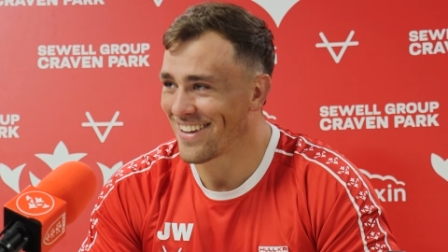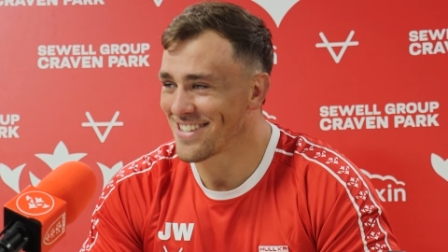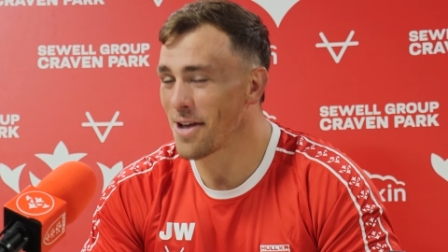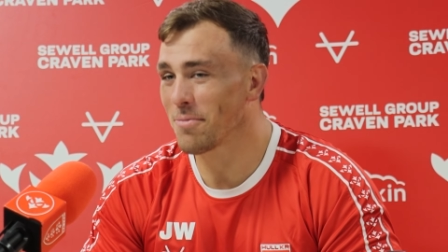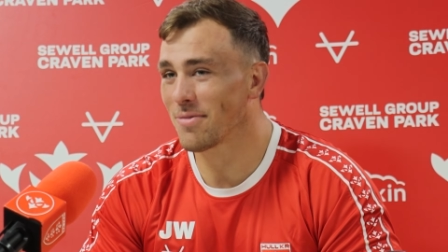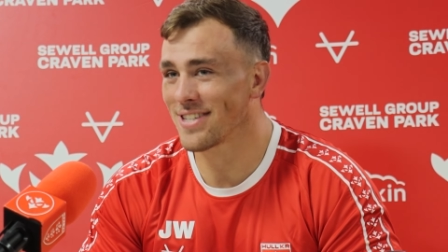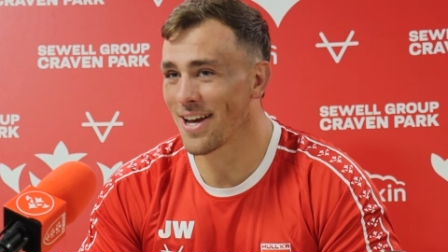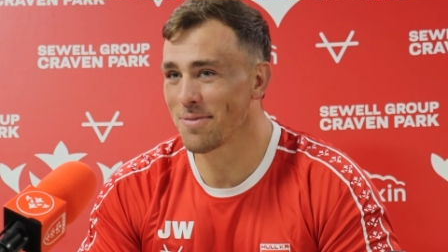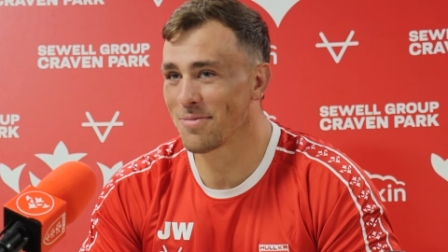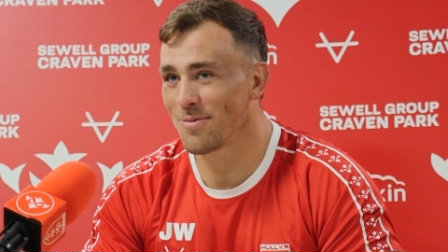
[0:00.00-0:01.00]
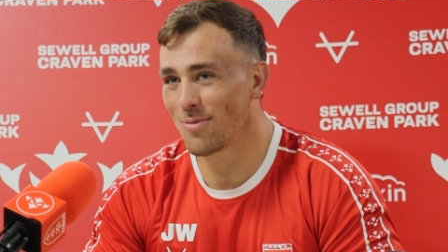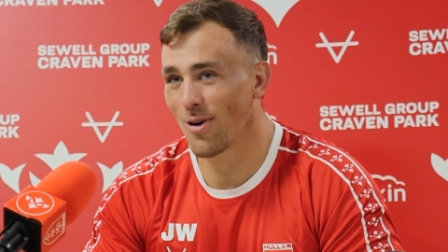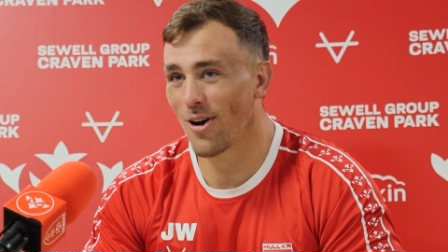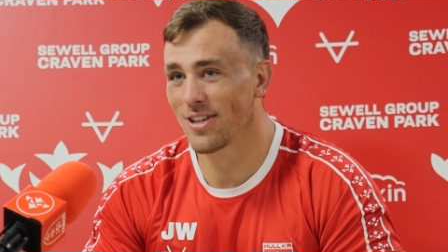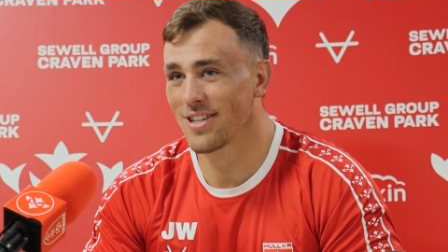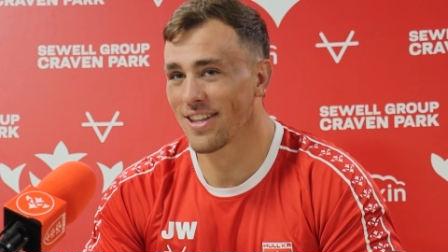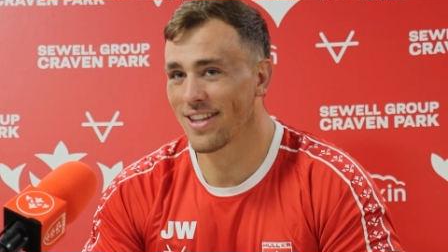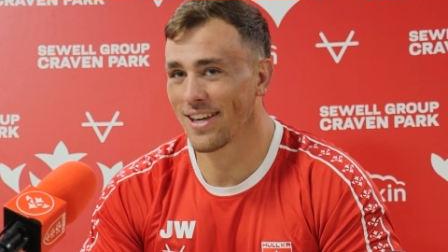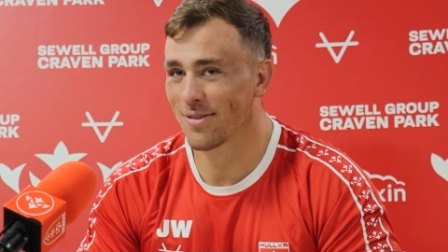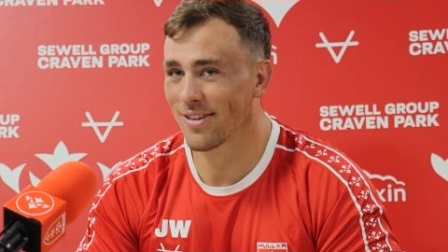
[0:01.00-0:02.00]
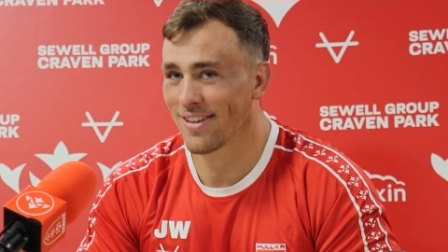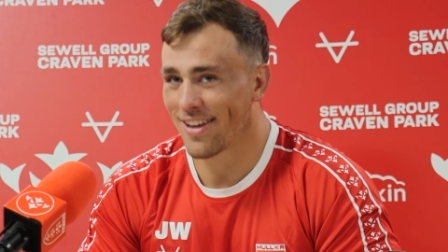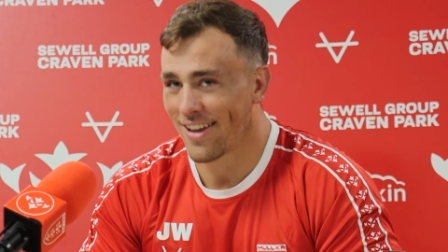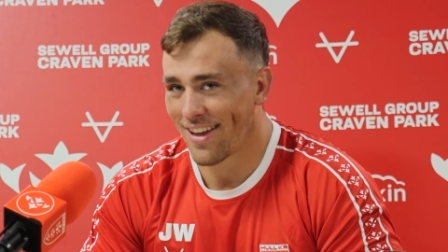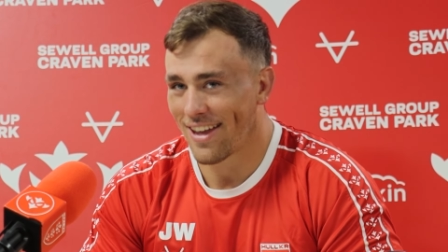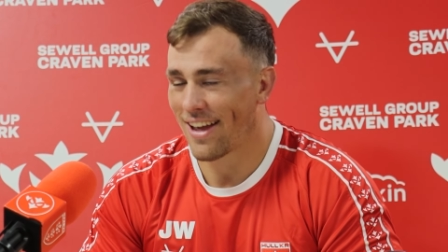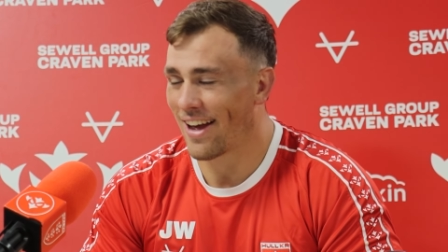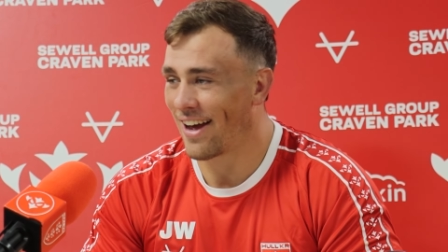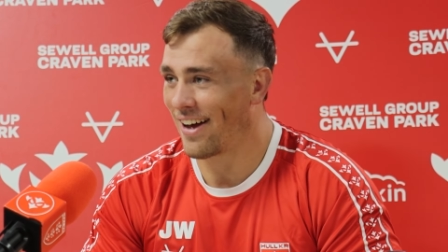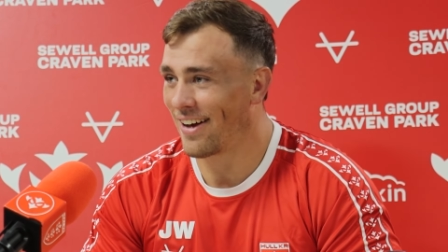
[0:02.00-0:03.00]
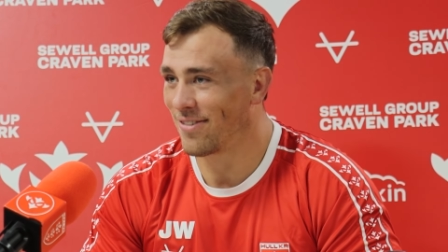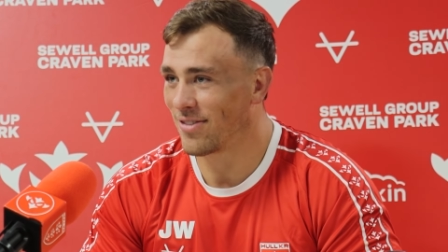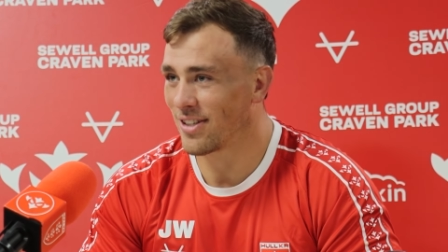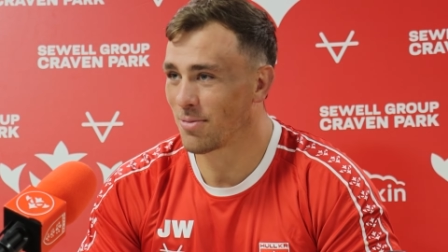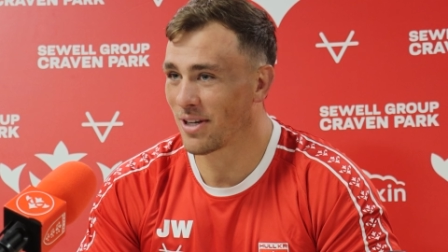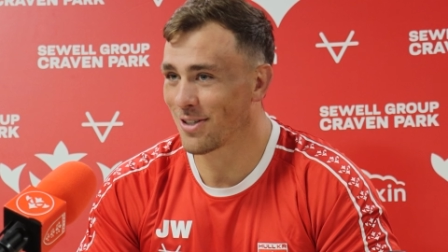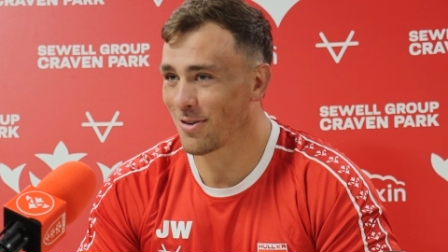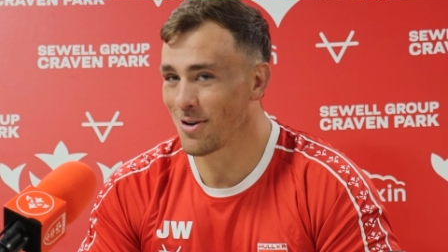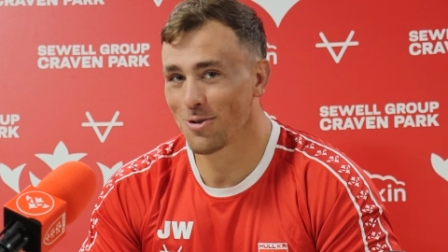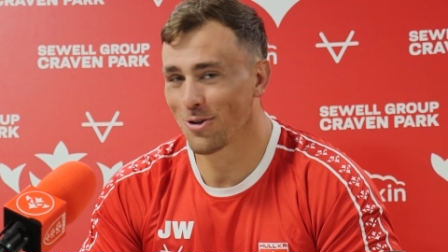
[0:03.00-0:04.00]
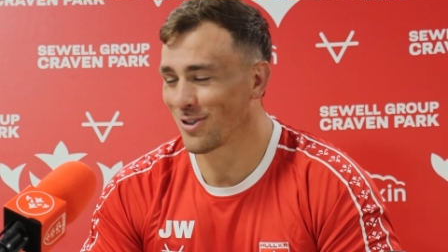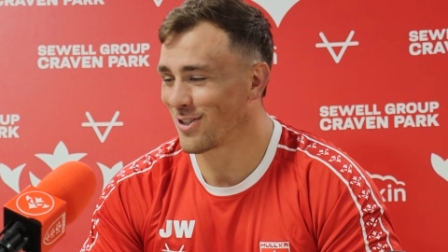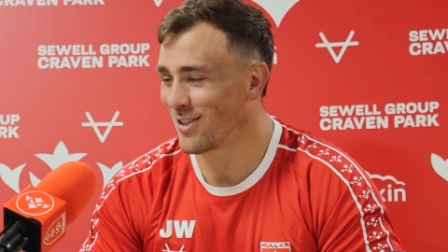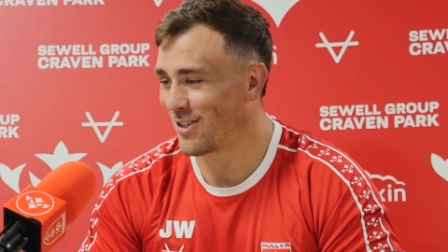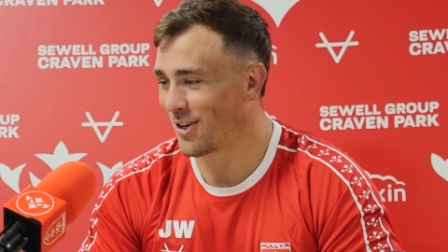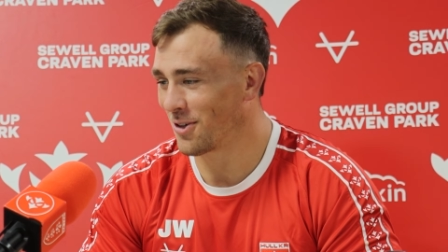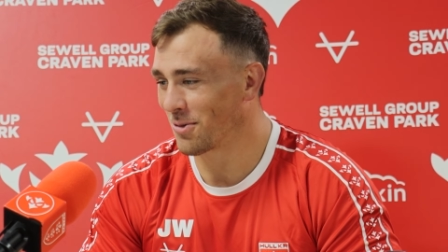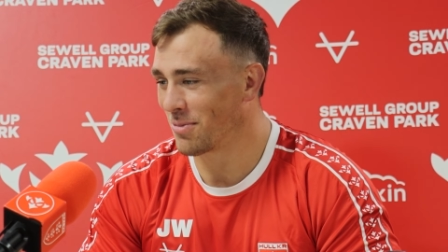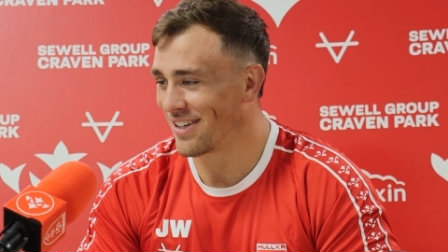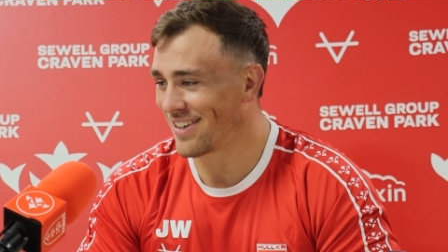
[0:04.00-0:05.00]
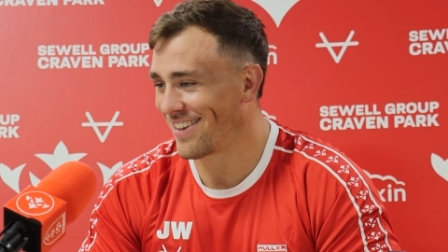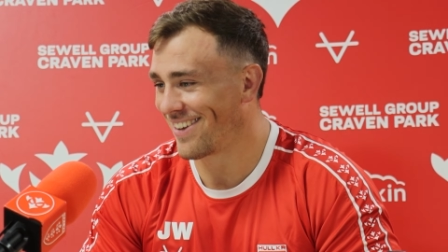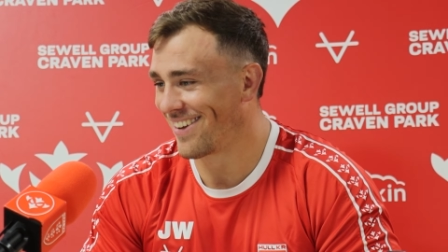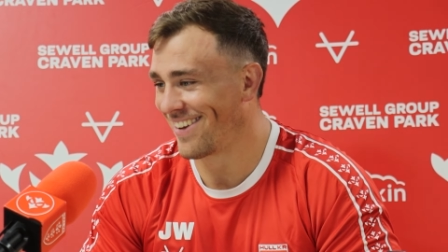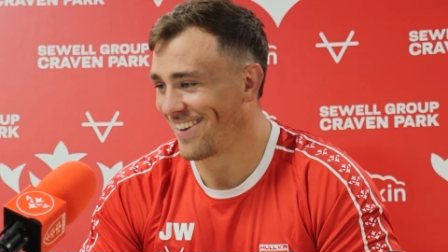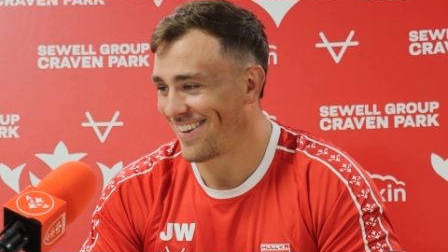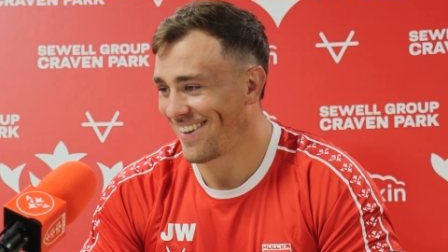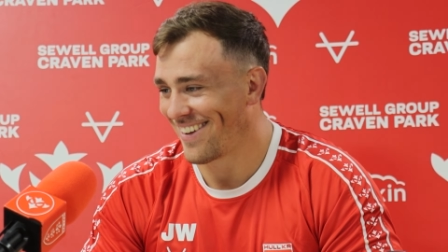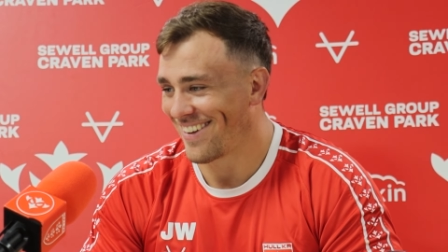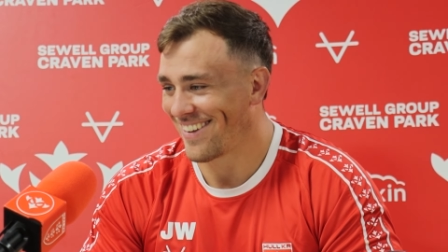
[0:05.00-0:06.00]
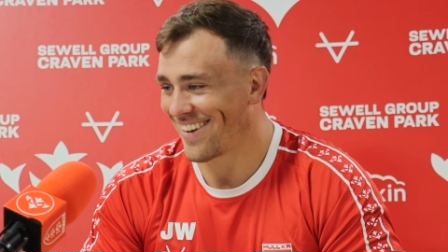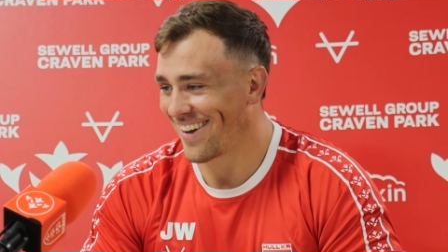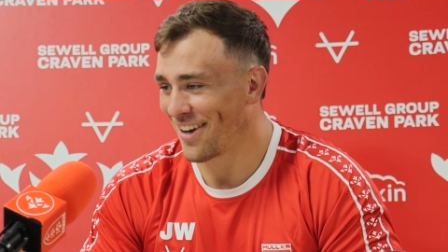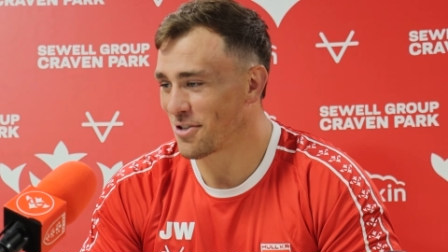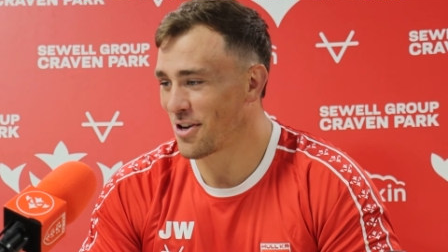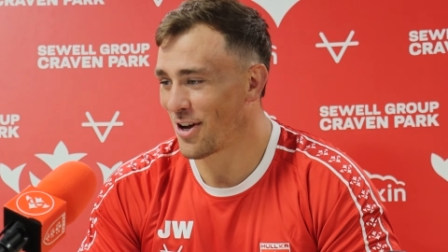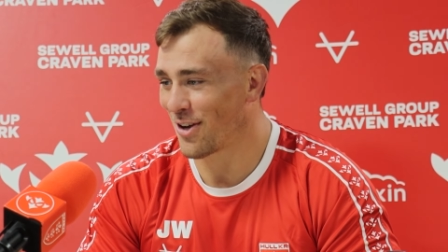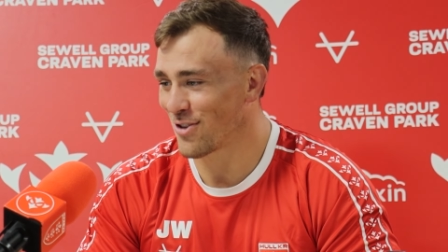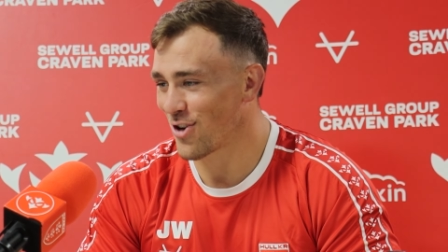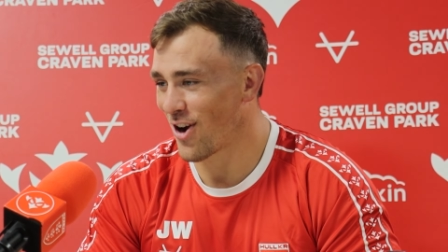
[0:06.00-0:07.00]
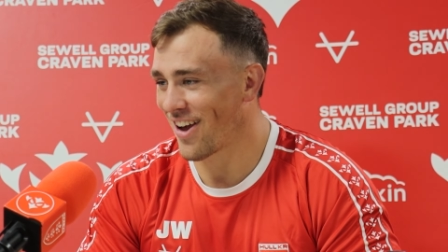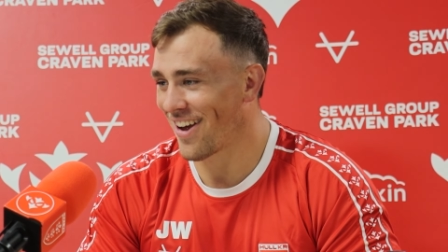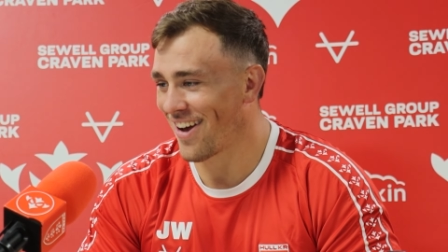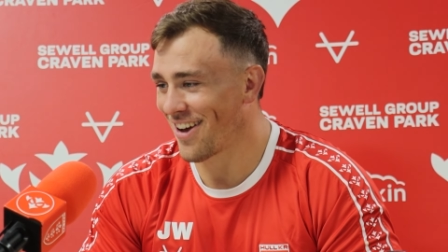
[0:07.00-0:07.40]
Some words I think, especially when I'm talking to the dog, but yeah, I try